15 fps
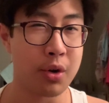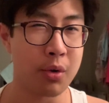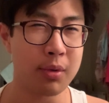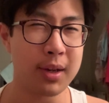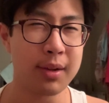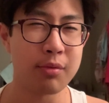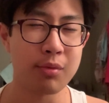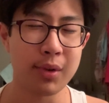
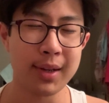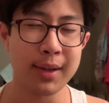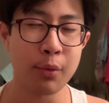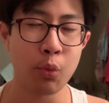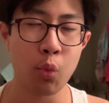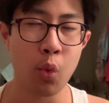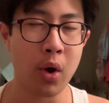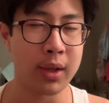only really
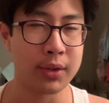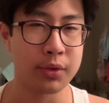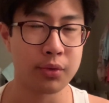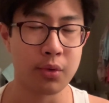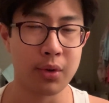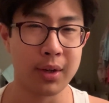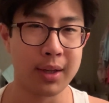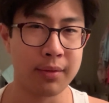one
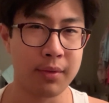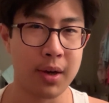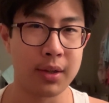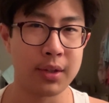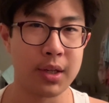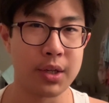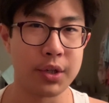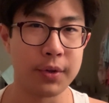strong
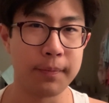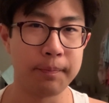advantage,